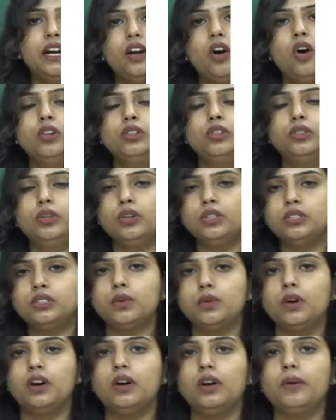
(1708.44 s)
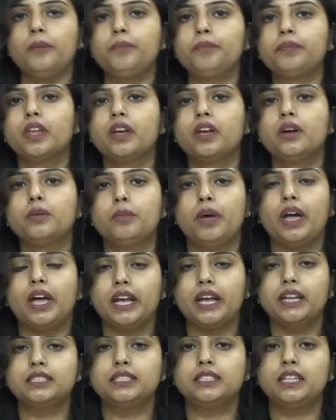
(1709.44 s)
and all those
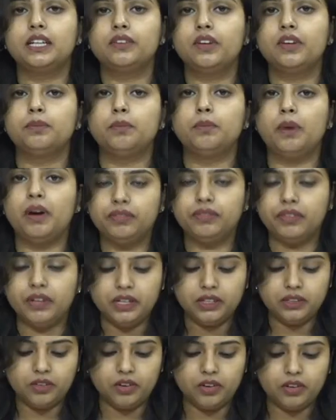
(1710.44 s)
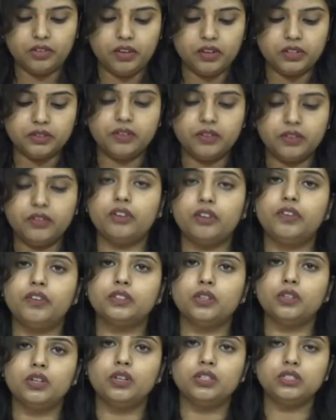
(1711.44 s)
packets that were buffered. What
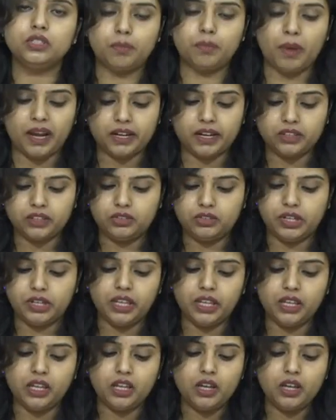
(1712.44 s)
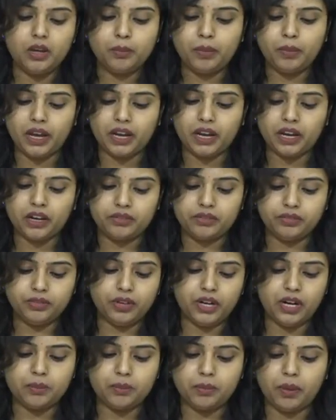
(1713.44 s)
were those? Packet 3, packet
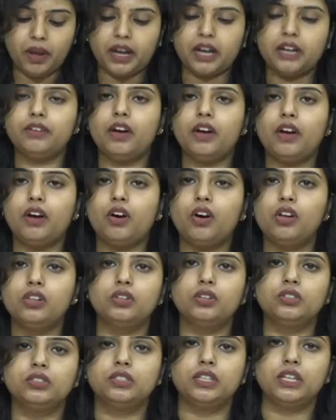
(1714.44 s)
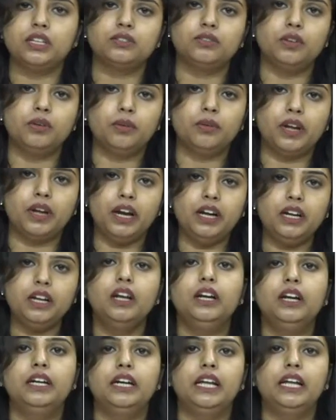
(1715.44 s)
4 and packet 5, all those things will
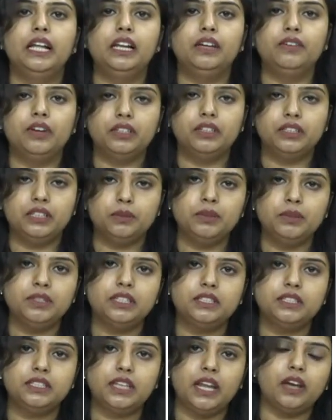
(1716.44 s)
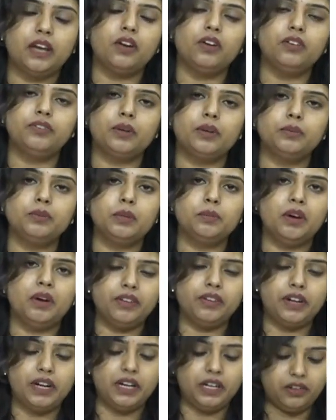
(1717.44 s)
get delivered. That means it is taken out from the
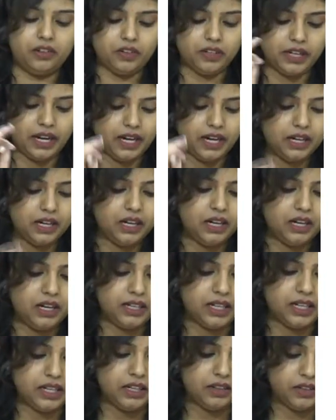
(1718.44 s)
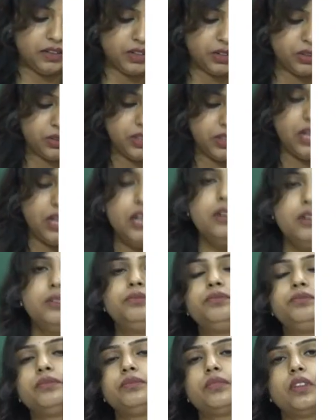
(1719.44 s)
buffer and it will get delivered to the
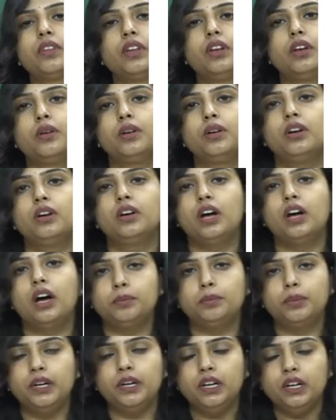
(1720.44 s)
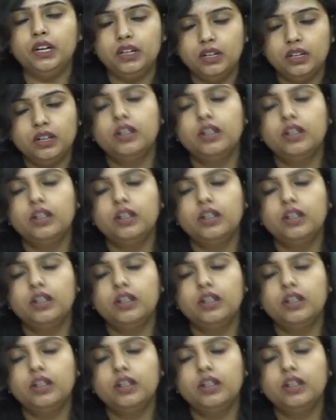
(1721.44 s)
upper